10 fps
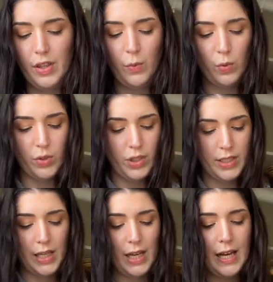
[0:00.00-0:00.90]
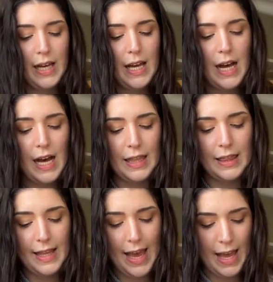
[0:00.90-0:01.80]
the water,
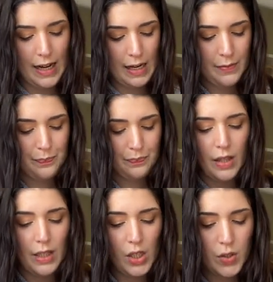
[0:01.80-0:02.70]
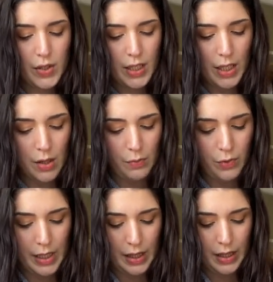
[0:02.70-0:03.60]
and then they usually come
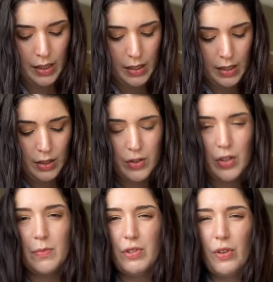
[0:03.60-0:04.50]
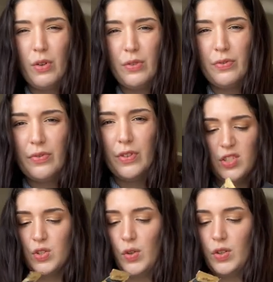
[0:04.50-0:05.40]
with some sort of
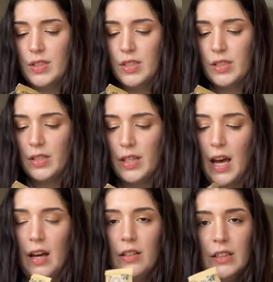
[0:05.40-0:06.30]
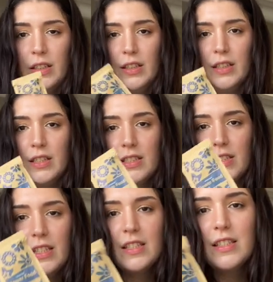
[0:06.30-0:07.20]
salt. Yeah, it's
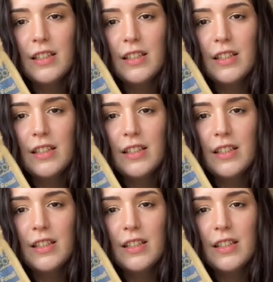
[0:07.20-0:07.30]
this